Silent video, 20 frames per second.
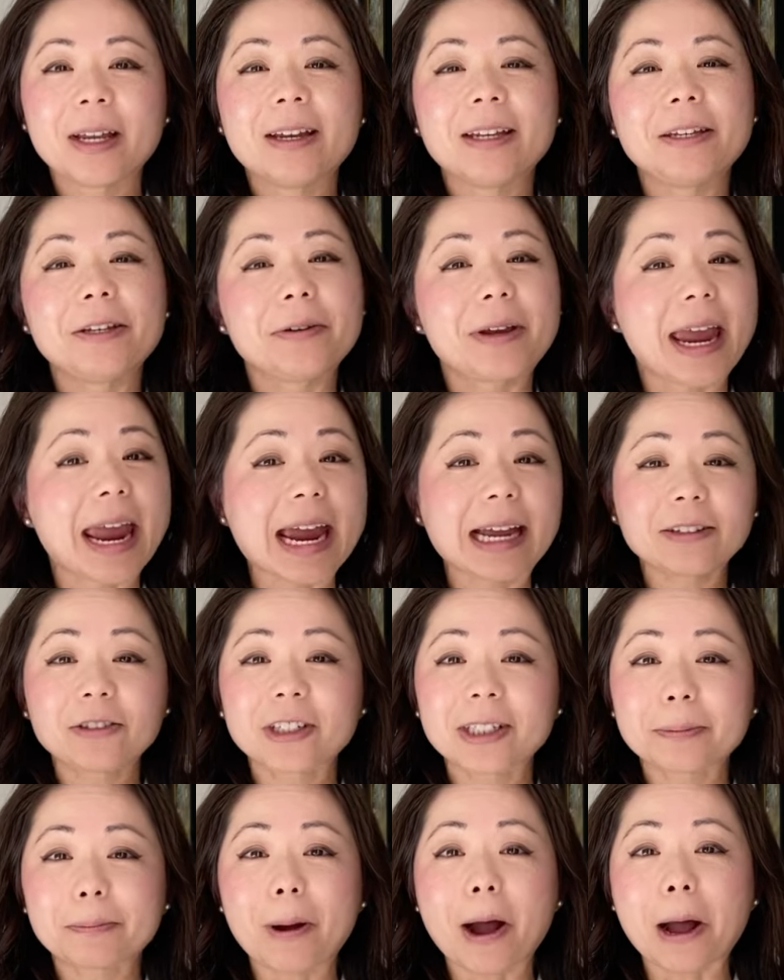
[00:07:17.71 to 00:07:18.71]
You can't
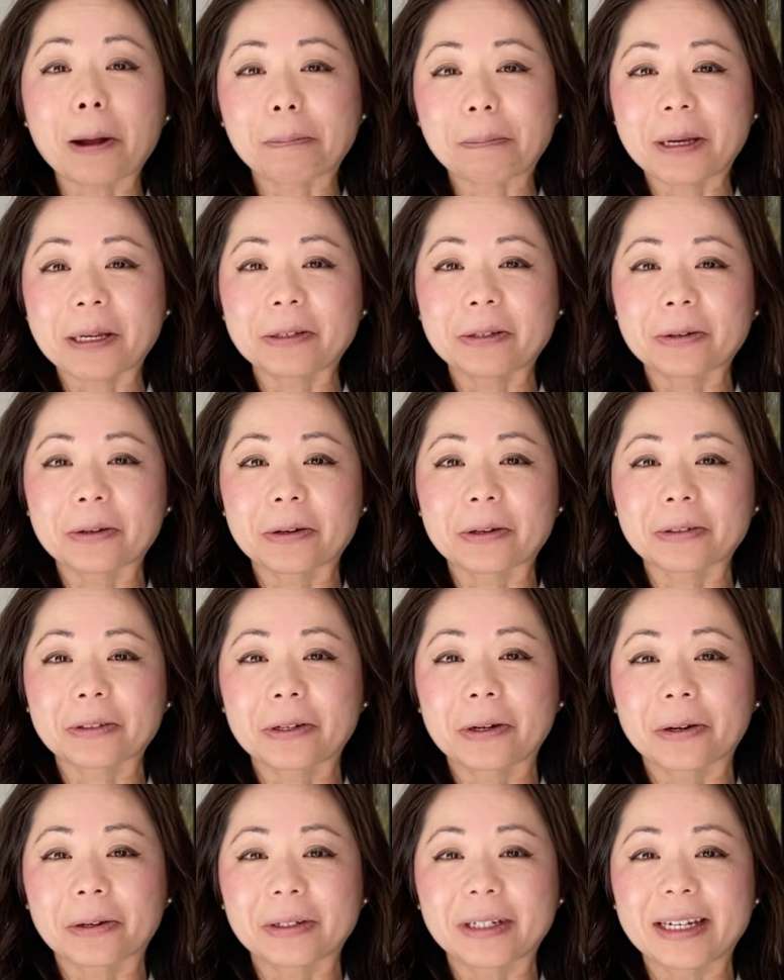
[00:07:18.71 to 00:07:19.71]
just pop in your
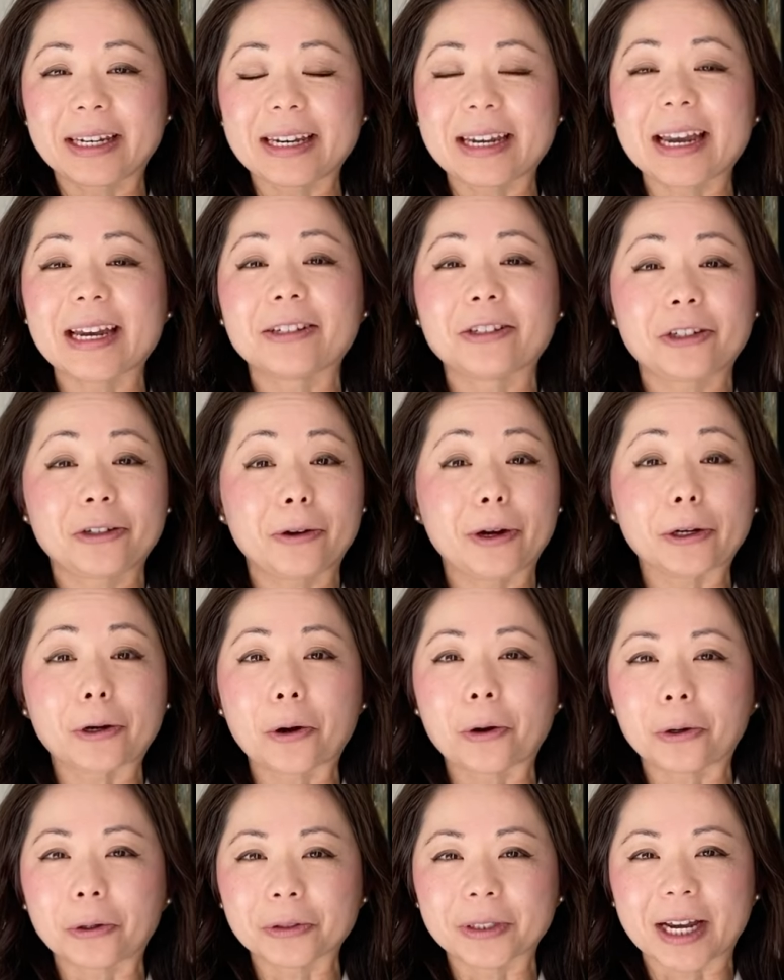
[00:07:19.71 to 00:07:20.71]
turkey into a
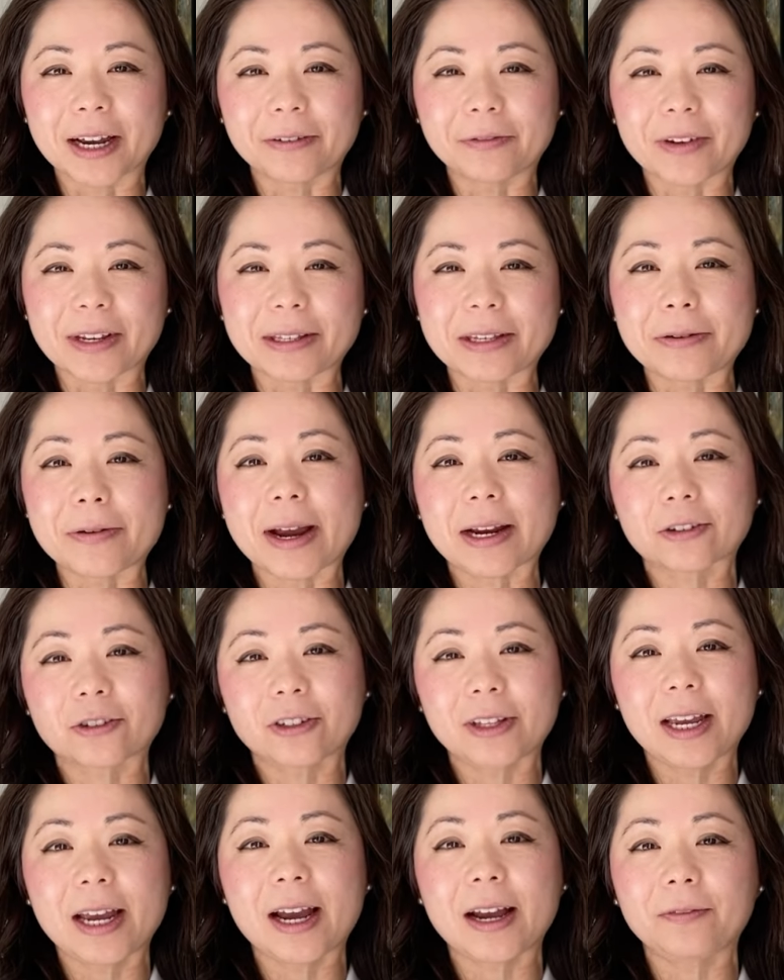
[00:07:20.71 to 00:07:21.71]
cold oven. You
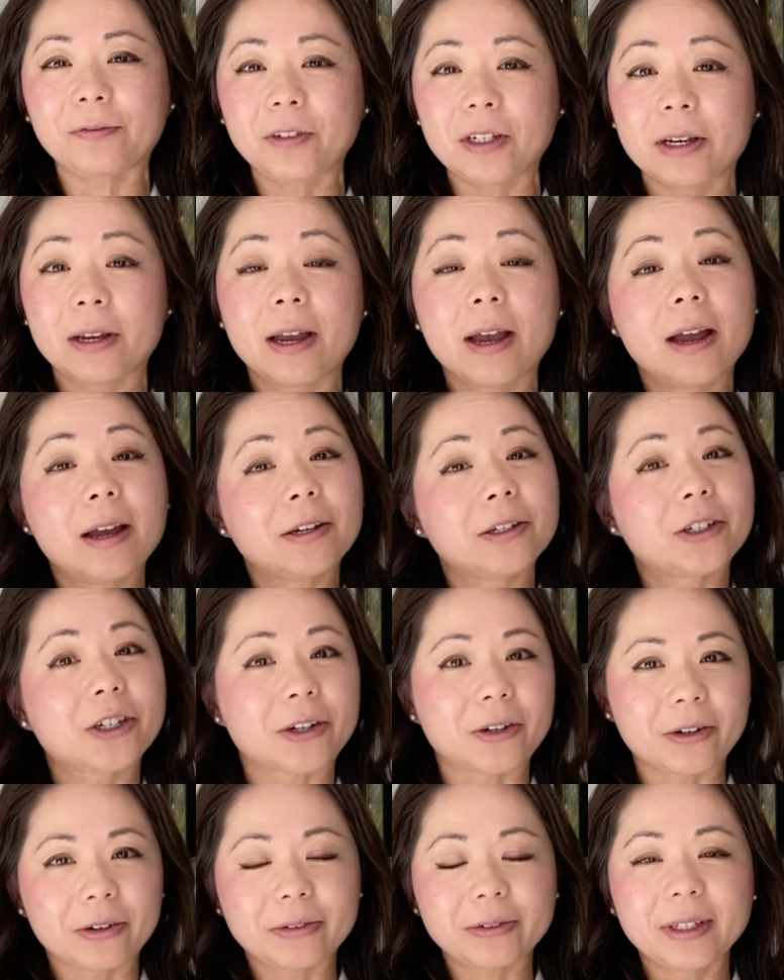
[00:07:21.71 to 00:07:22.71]
actually have to
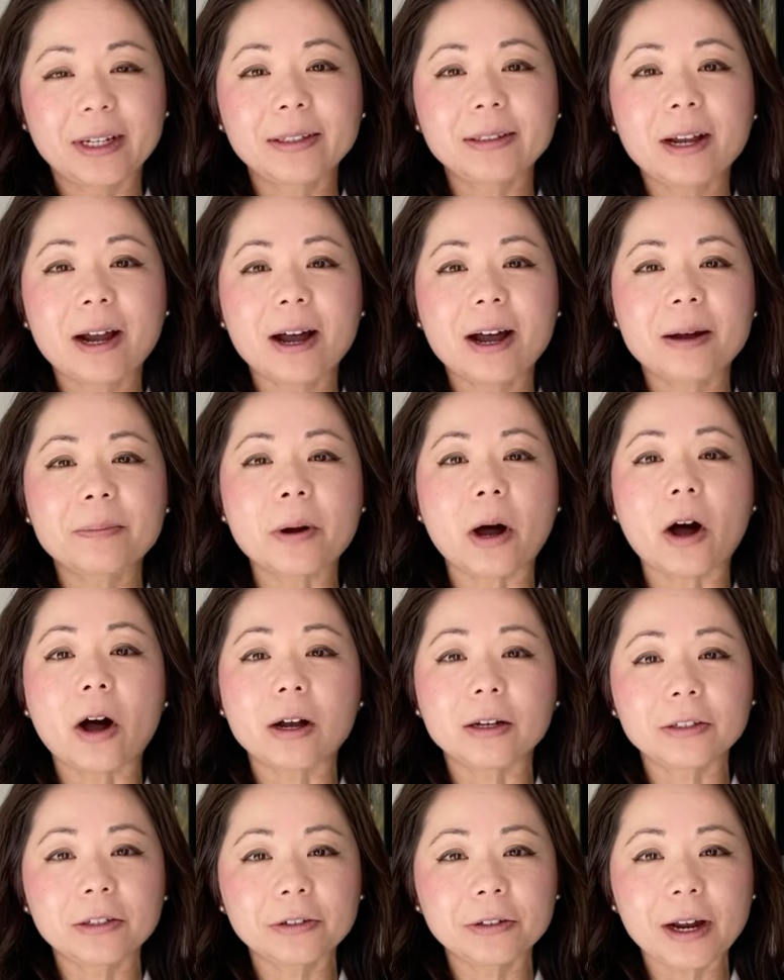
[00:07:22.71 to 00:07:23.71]
turn the knob
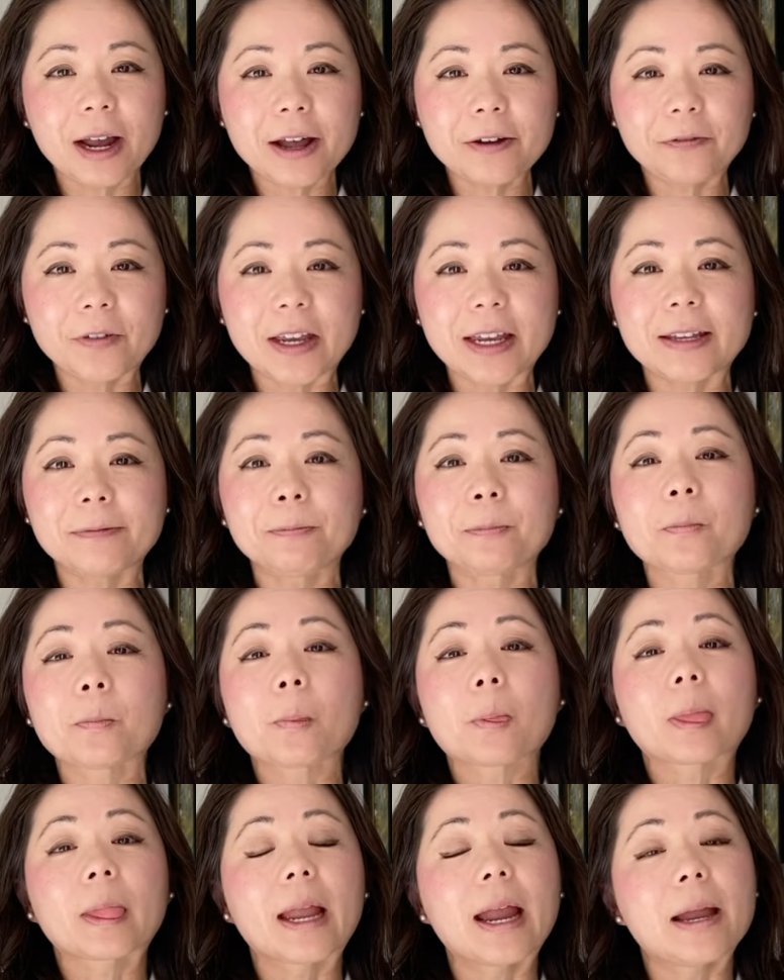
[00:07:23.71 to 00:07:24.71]
on your oven
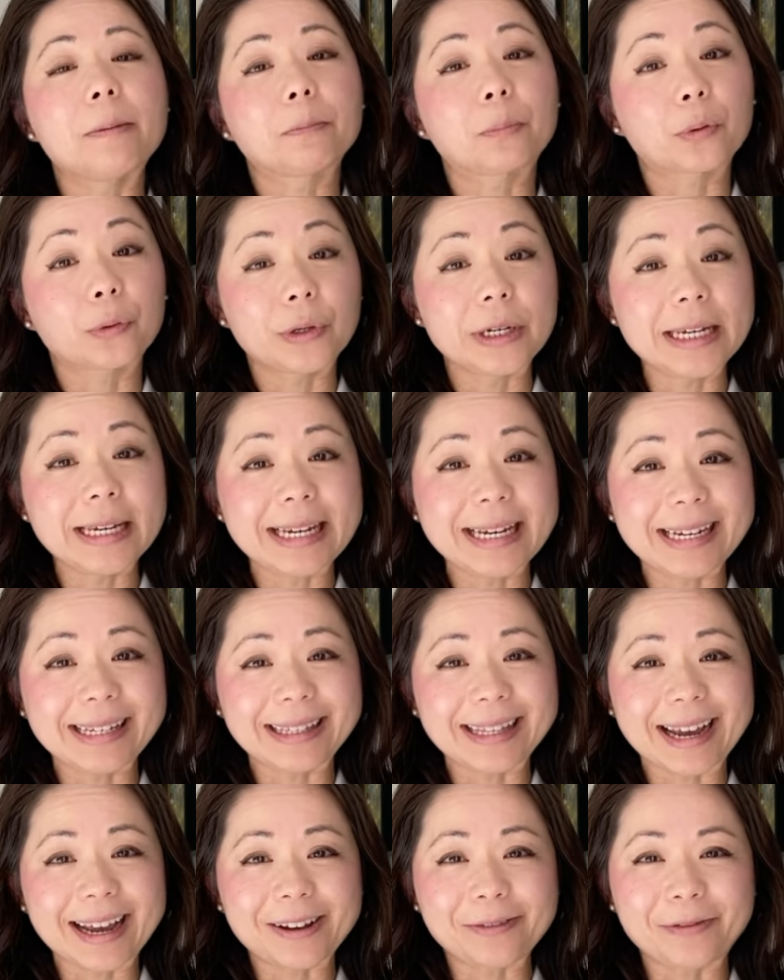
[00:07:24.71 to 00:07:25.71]
and preheat
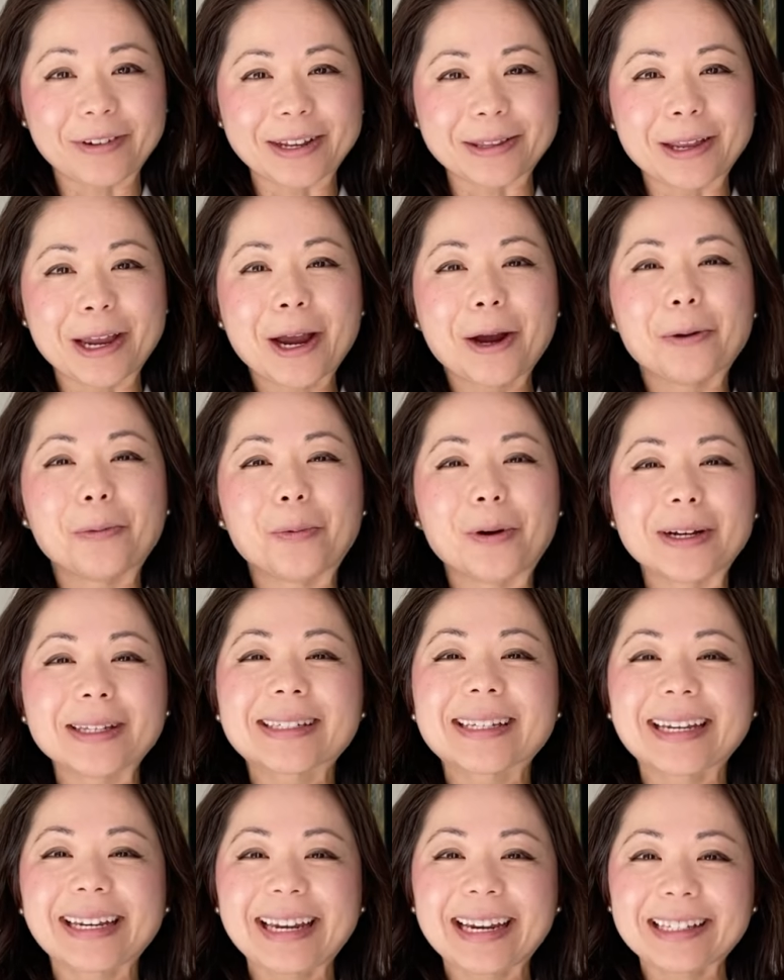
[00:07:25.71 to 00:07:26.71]
the oven. Once
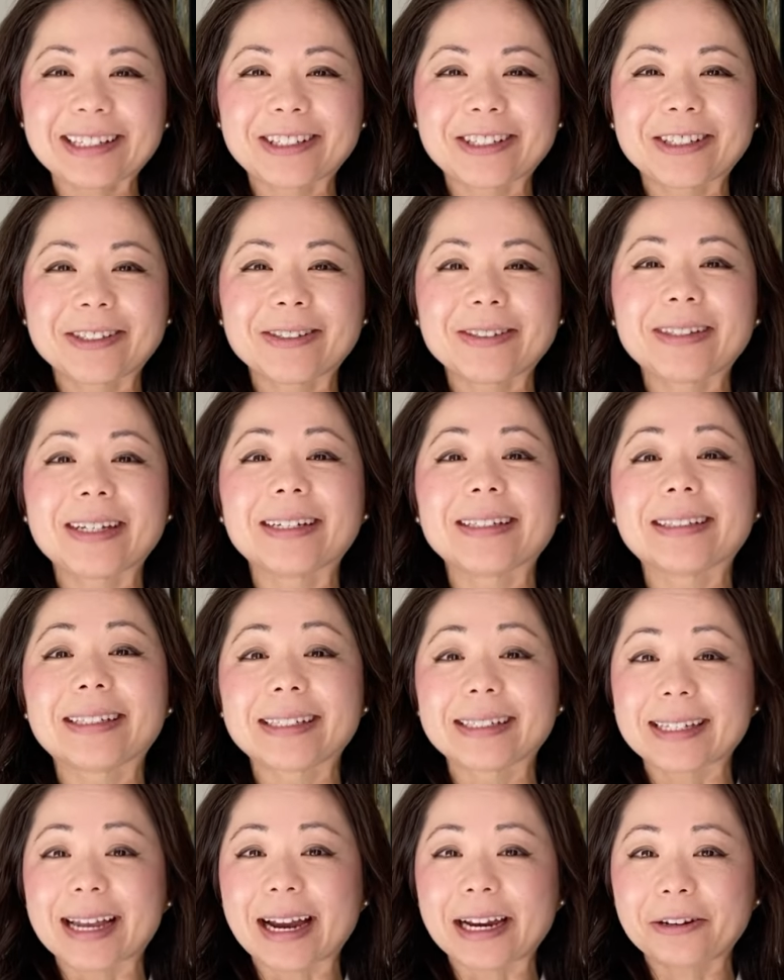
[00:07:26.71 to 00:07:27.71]
it gets to the
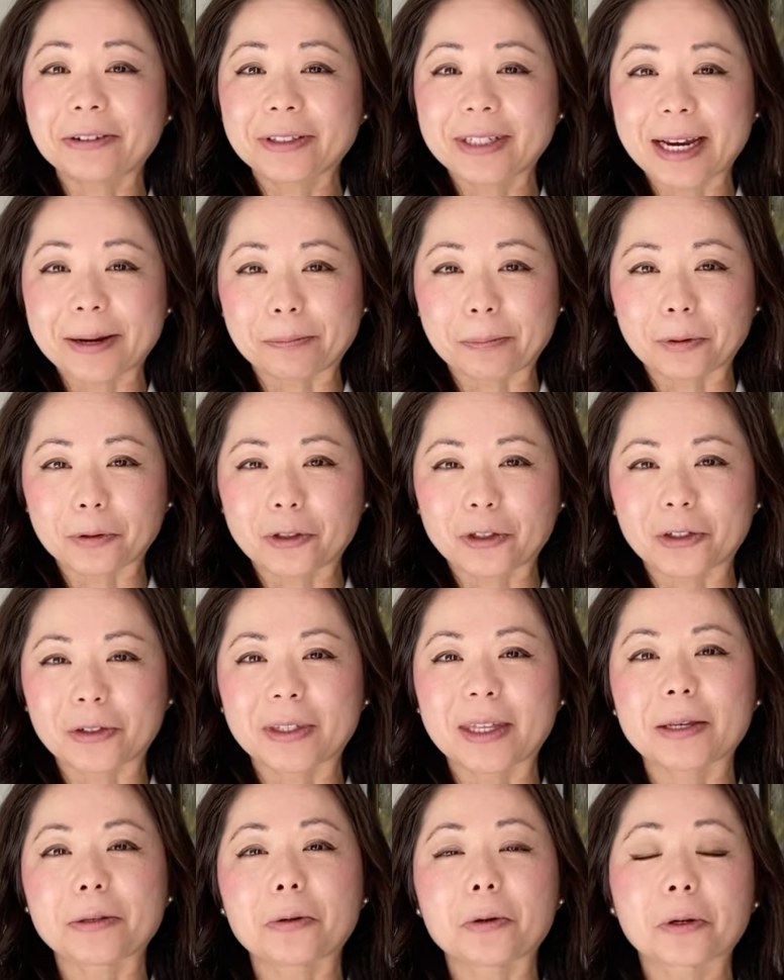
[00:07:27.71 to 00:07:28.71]
desired temperature,
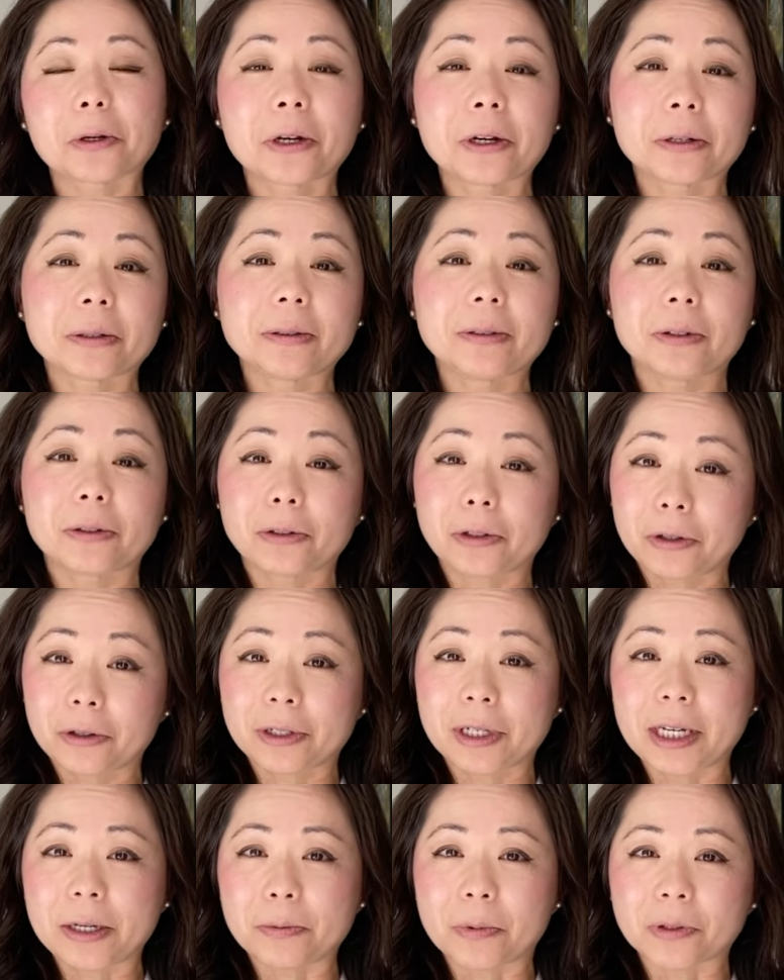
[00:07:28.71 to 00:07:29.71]
then your
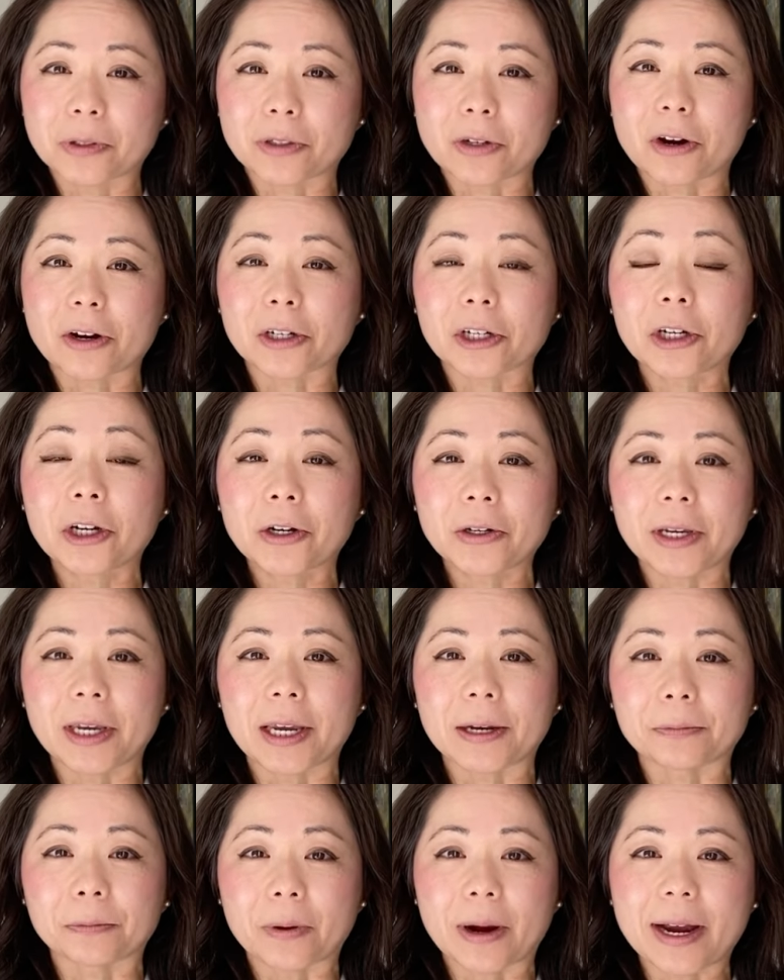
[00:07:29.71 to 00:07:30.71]
turkey will start
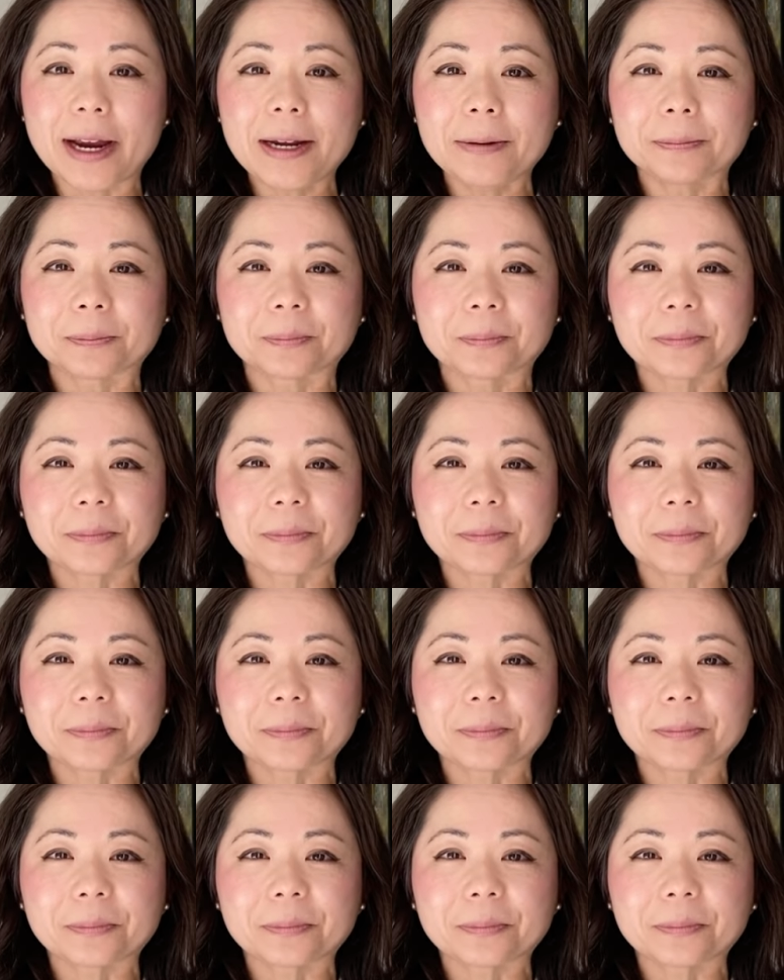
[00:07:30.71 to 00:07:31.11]
cooking, right?